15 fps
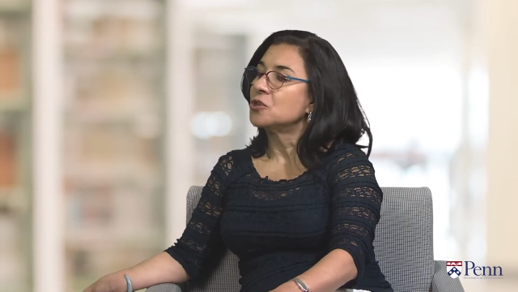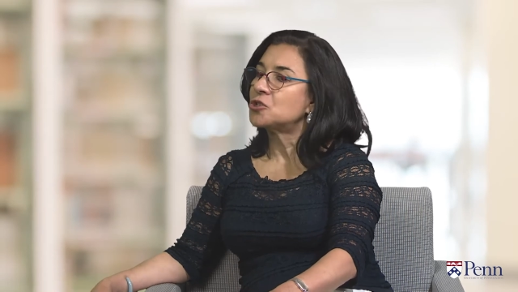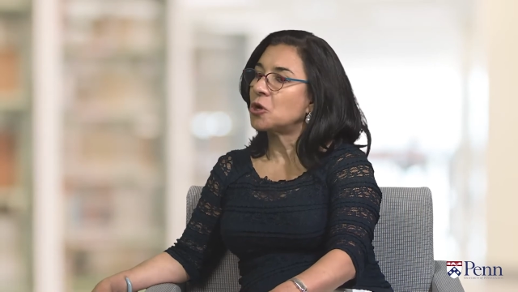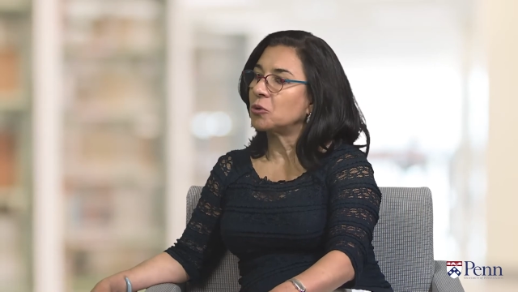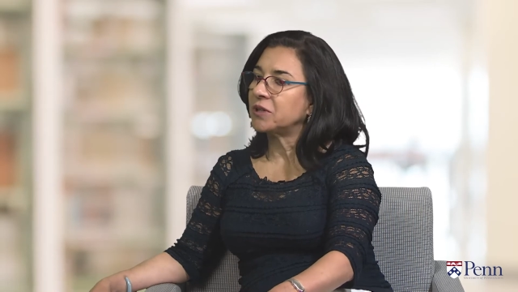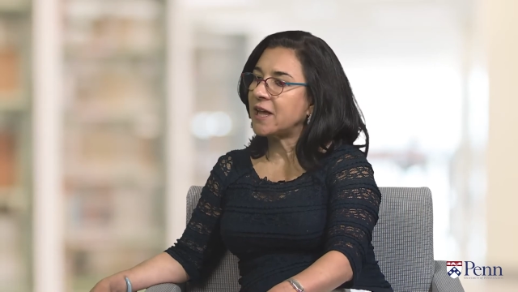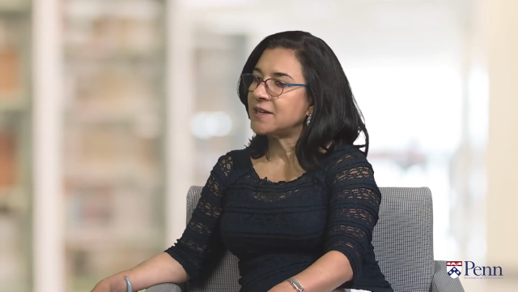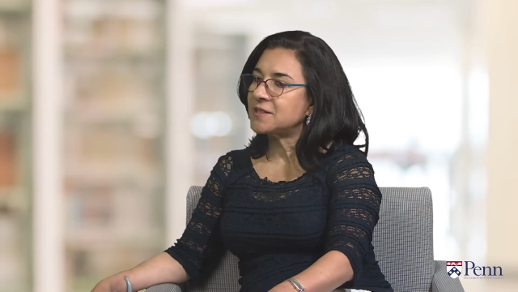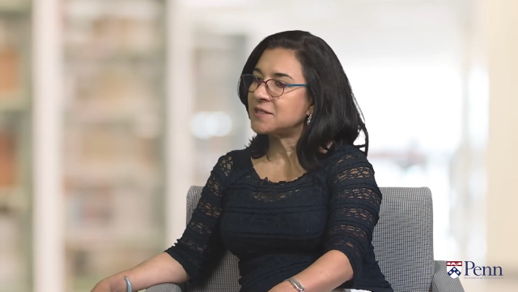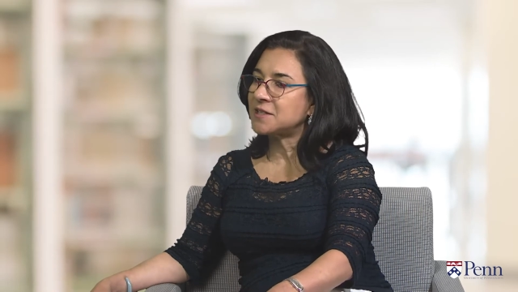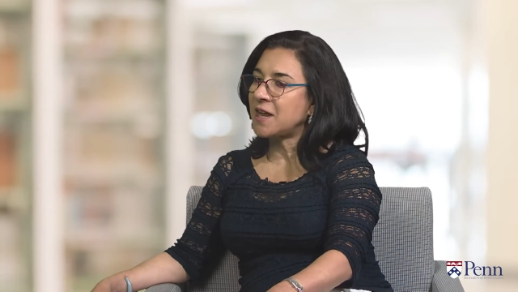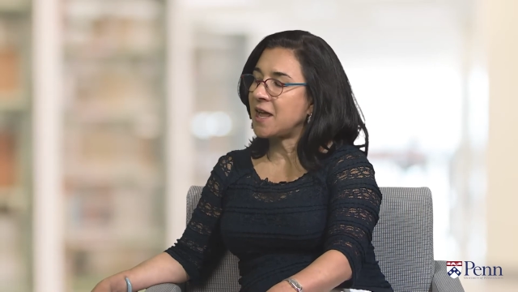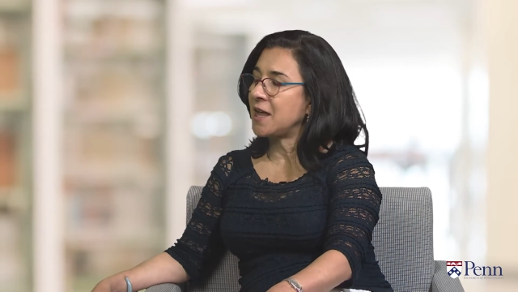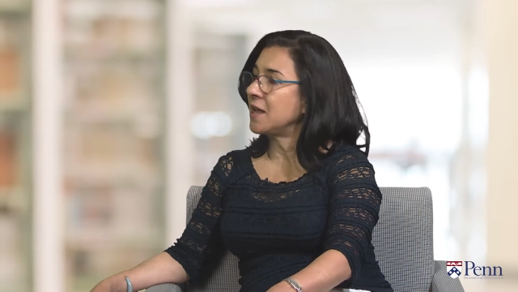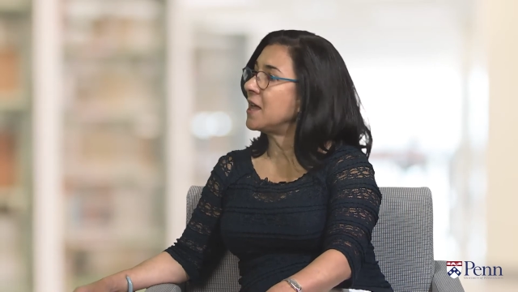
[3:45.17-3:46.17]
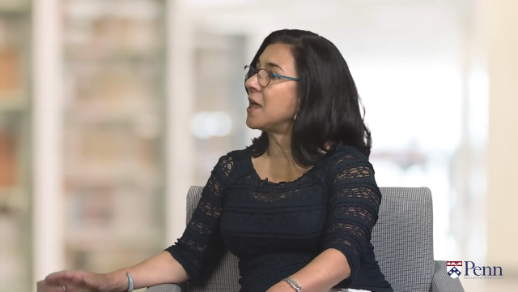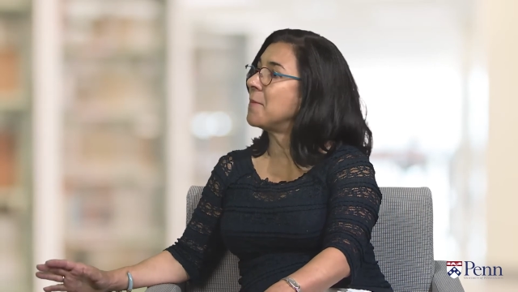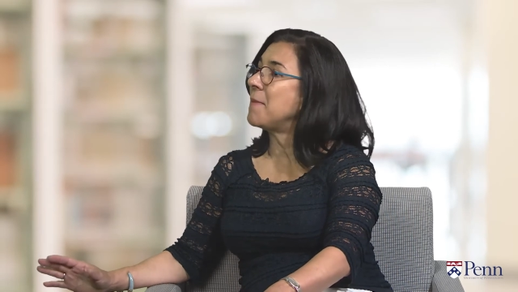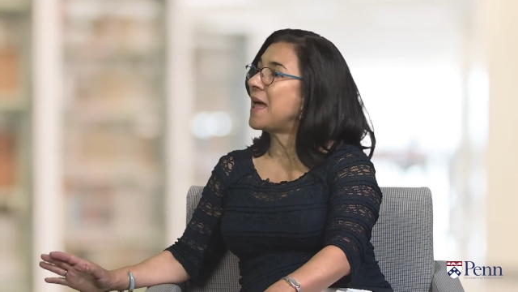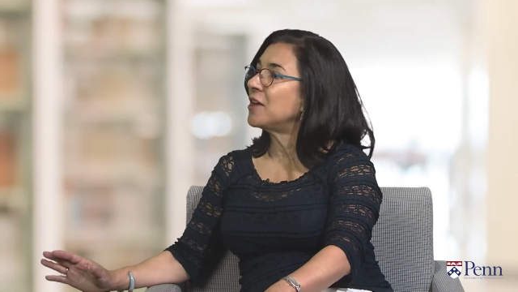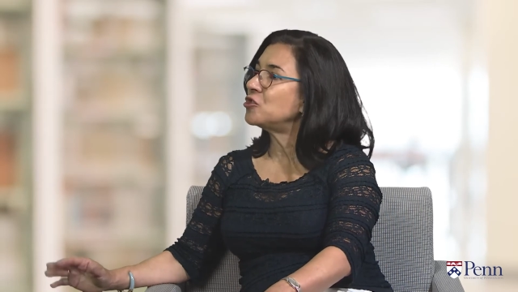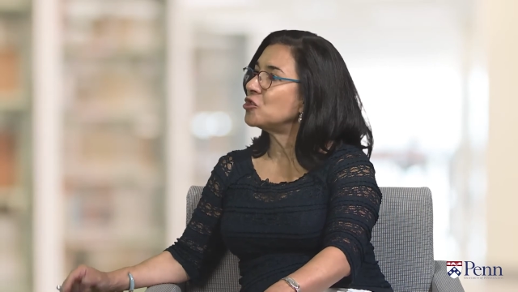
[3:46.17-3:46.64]
So let's say,
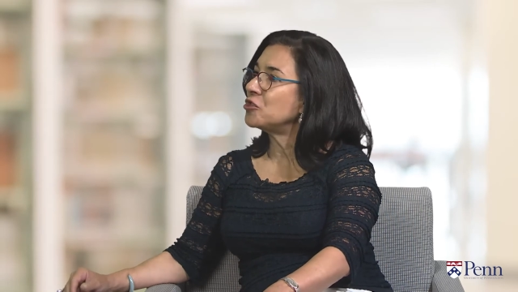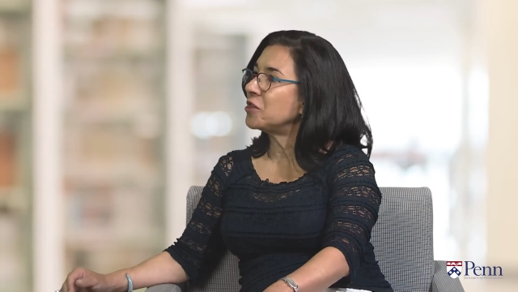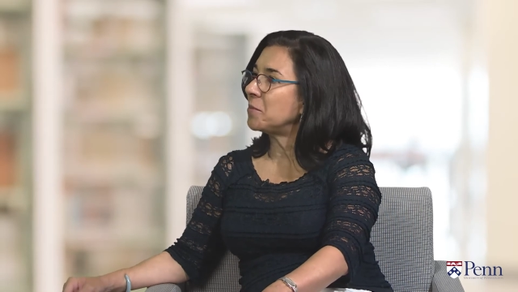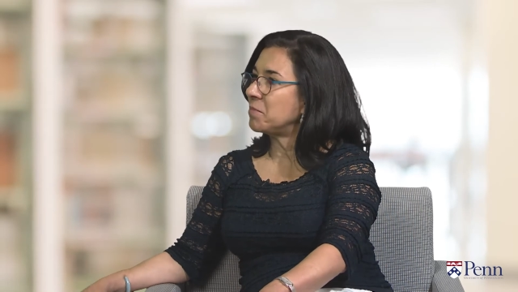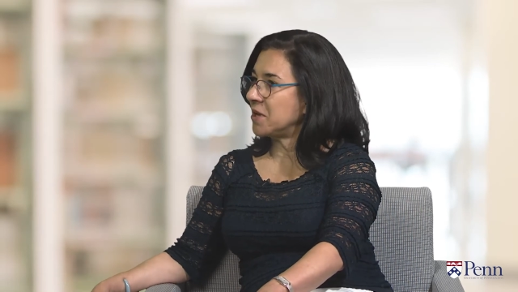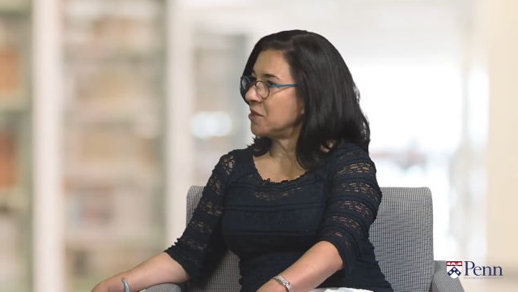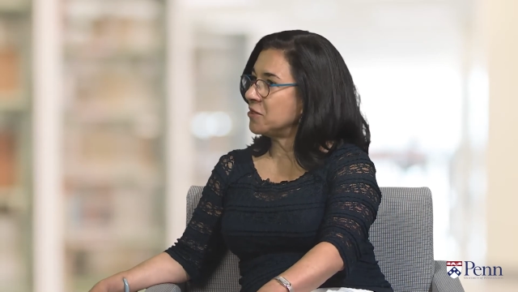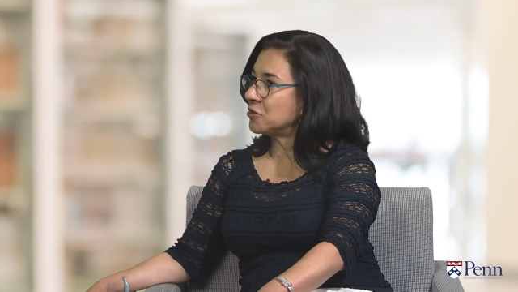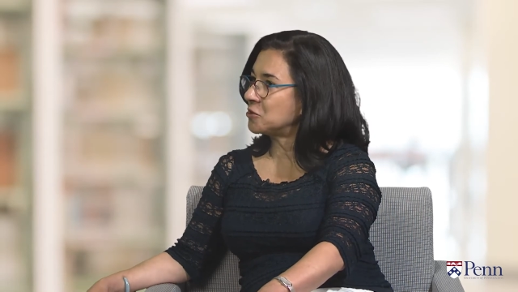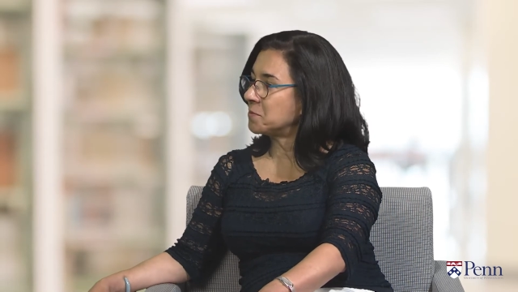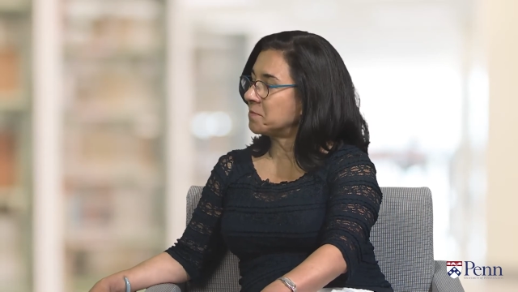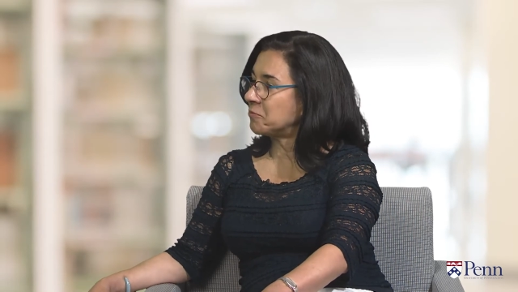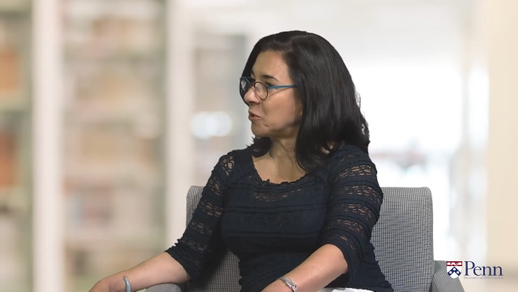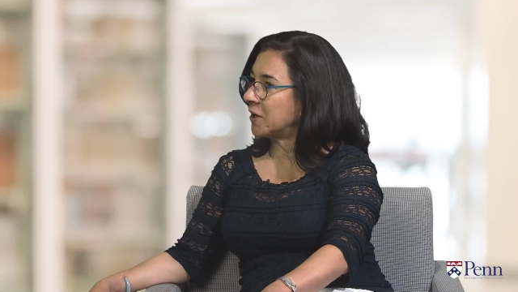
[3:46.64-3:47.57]
imagine that being the